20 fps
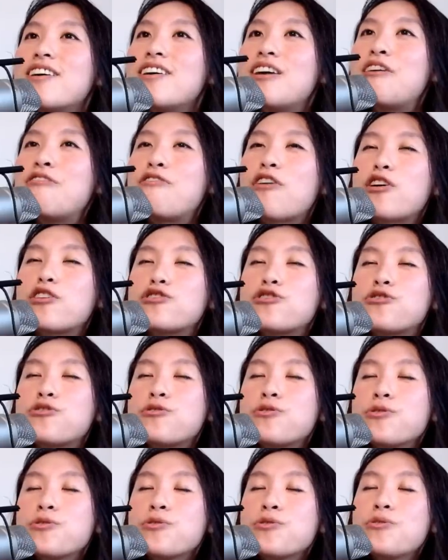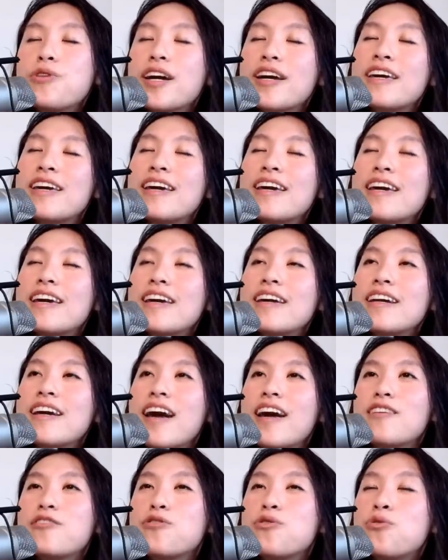of our true king
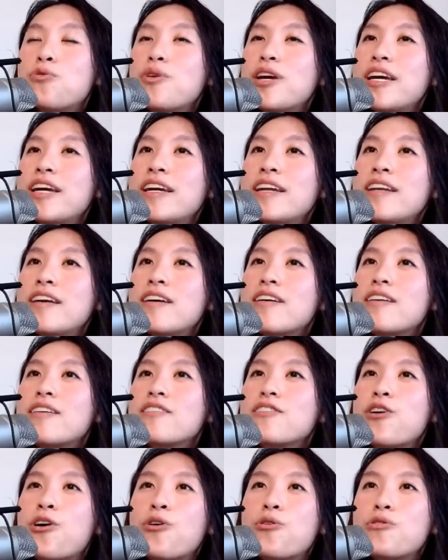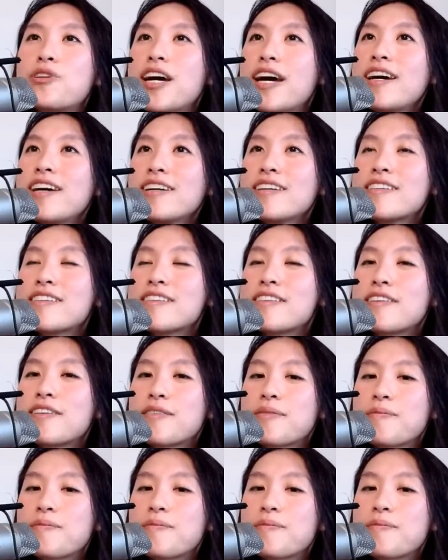and queen codex.